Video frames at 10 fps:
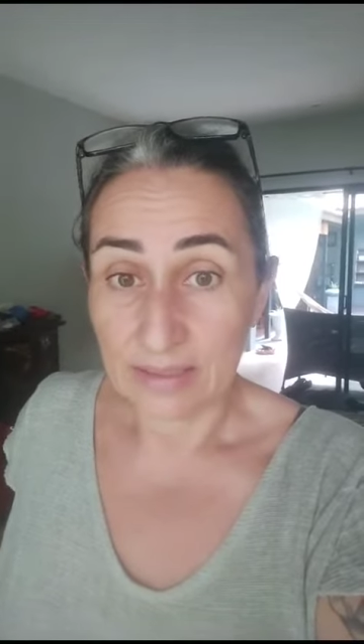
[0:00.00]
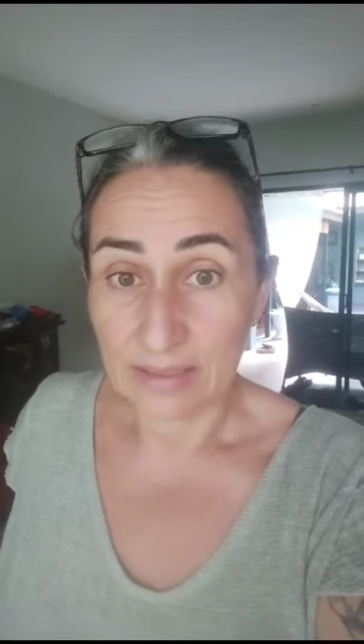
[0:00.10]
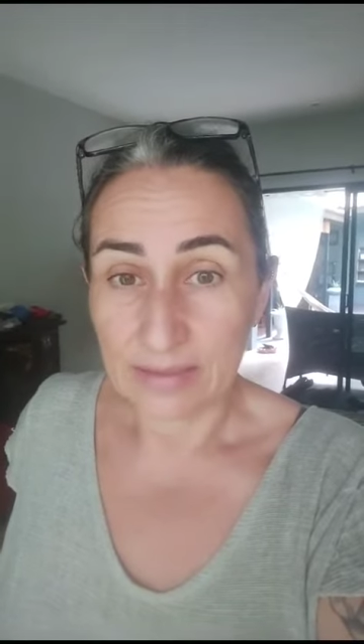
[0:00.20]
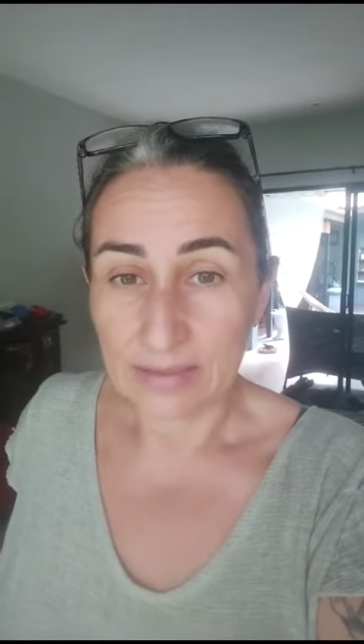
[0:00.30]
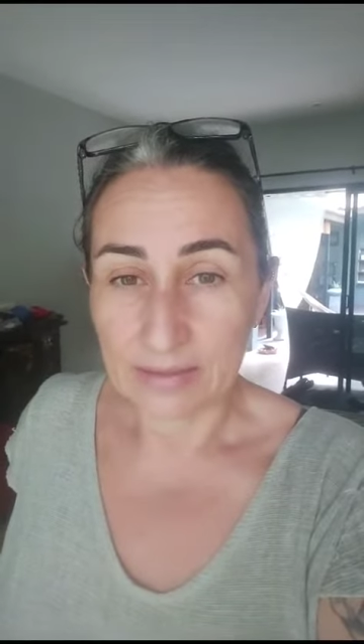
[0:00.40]

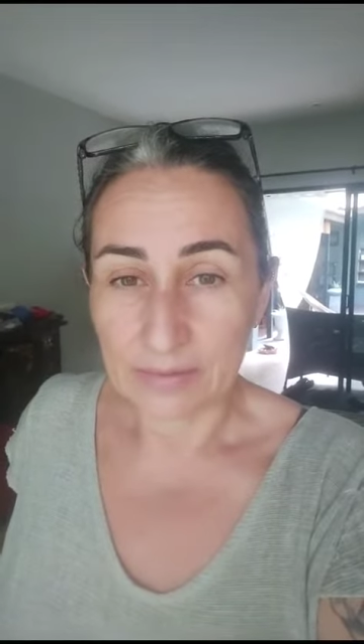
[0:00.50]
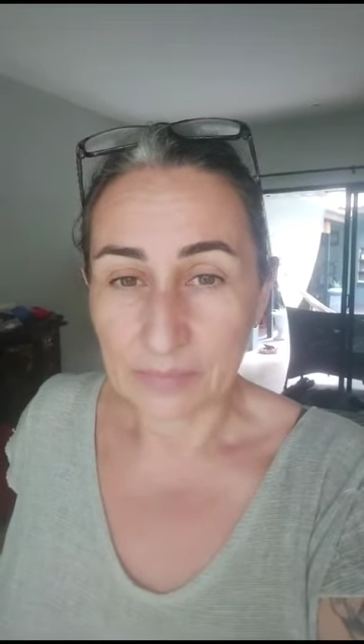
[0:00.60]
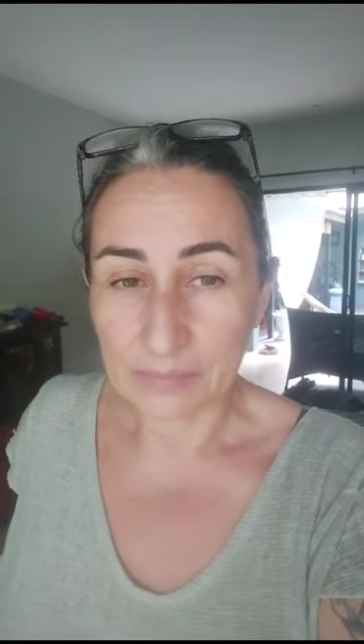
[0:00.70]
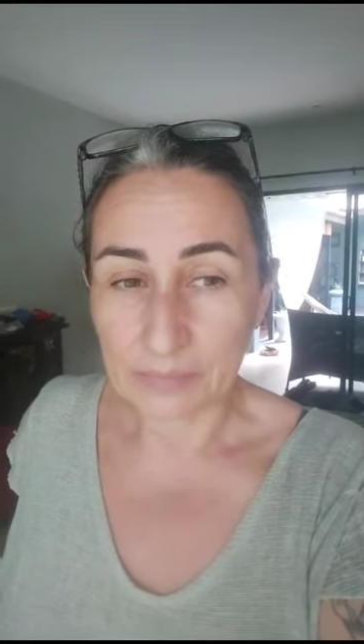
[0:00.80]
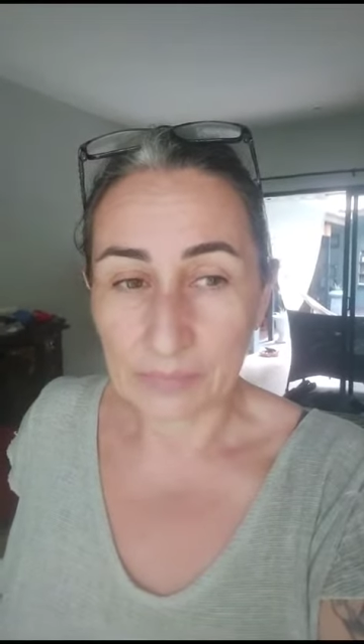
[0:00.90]
in uh,
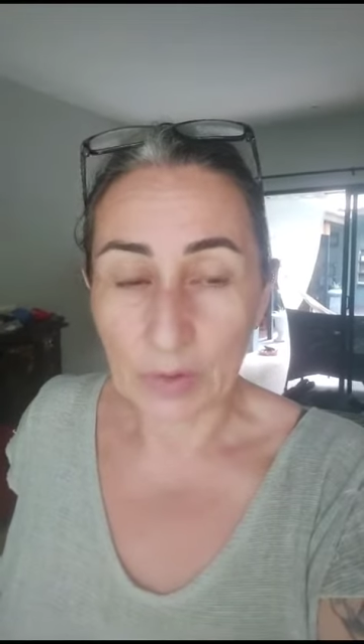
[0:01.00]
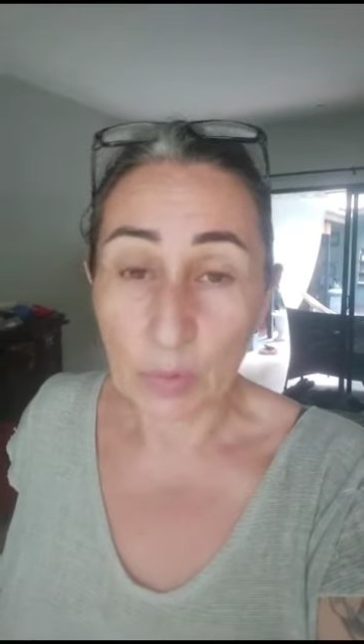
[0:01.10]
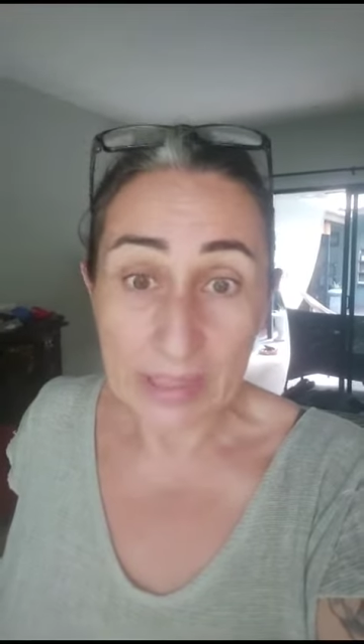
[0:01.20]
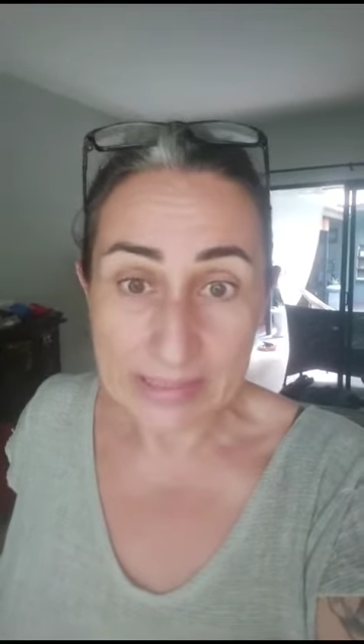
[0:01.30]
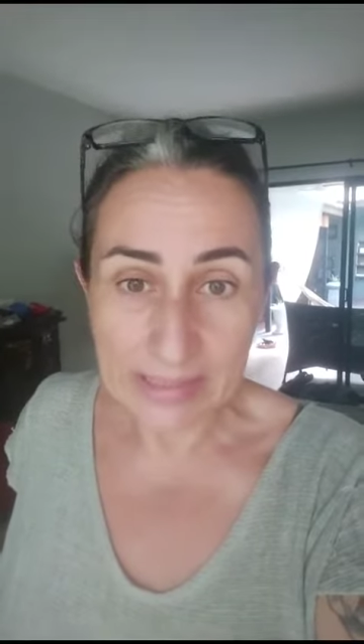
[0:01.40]

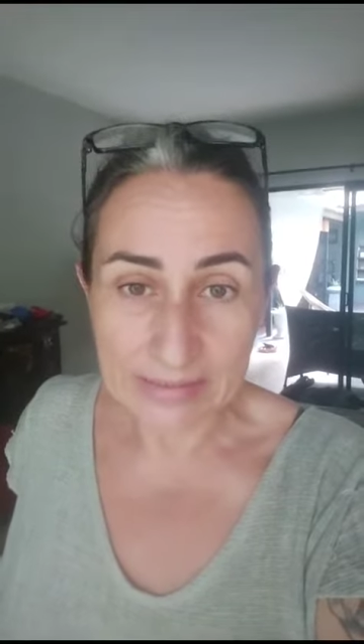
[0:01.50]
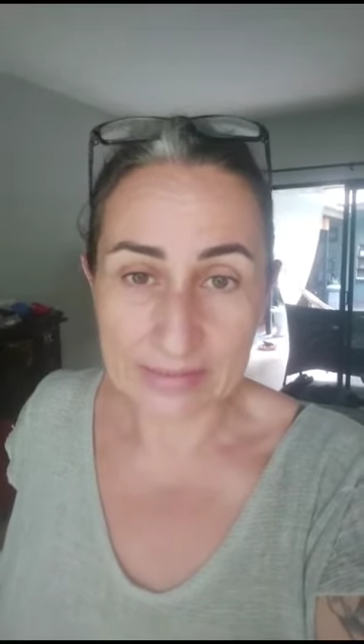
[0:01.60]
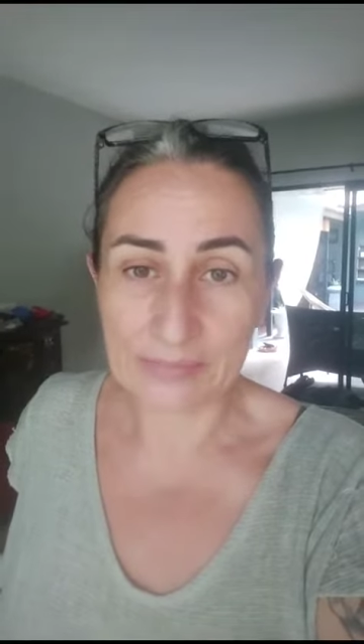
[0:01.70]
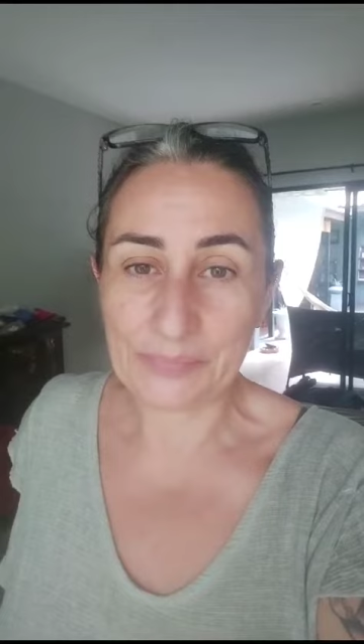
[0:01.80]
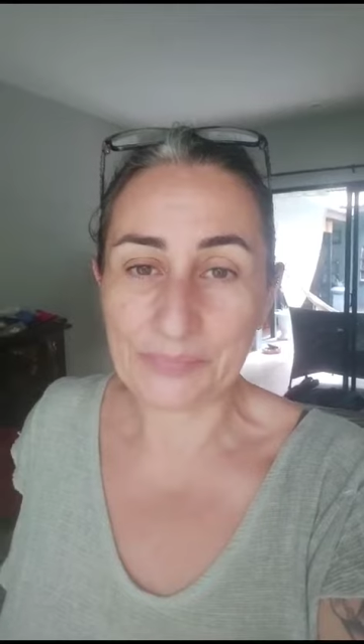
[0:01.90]
quick sense,